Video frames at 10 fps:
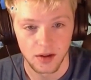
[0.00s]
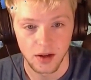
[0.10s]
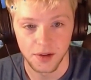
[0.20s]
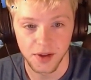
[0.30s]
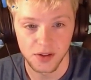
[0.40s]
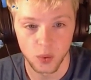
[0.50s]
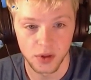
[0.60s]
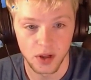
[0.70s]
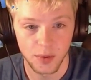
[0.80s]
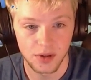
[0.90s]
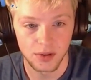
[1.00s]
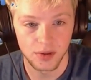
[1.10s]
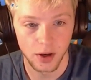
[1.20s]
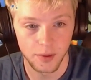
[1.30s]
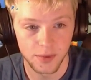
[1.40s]
Attacks one enemy 2
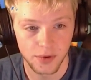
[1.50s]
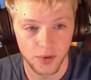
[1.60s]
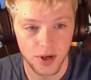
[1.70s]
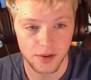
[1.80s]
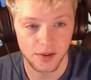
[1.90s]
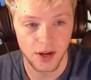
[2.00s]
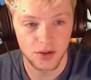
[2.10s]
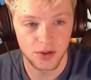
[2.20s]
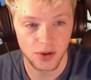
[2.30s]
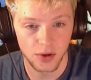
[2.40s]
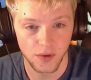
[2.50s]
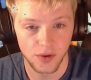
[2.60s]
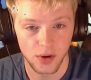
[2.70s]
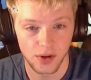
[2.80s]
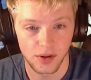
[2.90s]
times, grants an extra turn if the
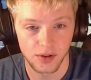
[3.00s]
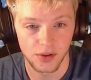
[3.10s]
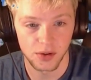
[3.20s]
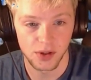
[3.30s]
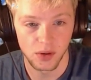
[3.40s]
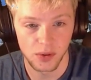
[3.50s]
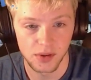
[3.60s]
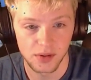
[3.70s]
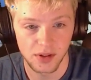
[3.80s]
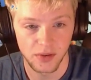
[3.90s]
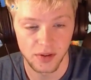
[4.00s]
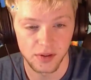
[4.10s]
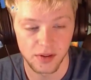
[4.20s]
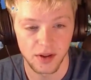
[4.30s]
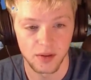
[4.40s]
target is under decreased
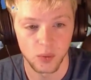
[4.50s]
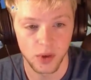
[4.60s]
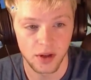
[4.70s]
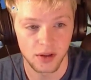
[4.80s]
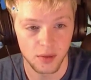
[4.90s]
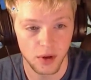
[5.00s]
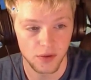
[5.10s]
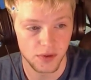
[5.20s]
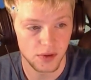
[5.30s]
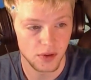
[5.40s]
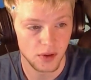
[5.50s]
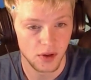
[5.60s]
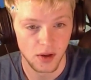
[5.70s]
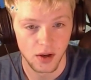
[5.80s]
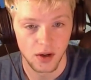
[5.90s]
defense and weakened debuffs.
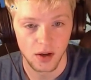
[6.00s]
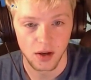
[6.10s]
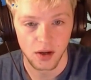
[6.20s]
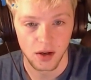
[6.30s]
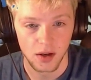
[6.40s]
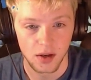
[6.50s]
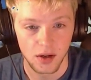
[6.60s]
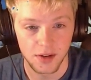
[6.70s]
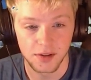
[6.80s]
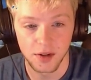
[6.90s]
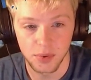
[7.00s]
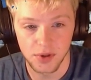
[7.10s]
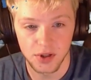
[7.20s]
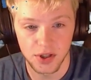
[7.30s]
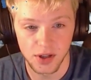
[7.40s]
Has a
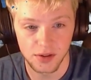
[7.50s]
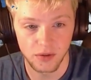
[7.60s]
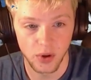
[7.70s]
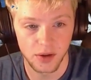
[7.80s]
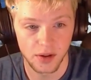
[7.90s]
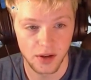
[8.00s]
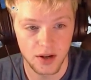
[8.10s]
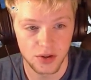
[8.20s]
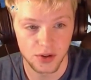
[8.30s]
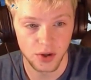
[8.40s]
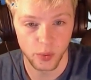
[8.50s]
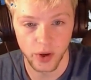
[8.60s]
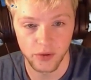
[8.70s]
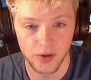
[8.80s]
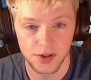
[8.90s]
10% chance of granting an extra turn
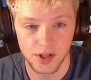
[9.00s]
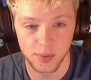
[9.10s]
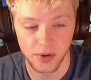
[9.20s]
whenever this champion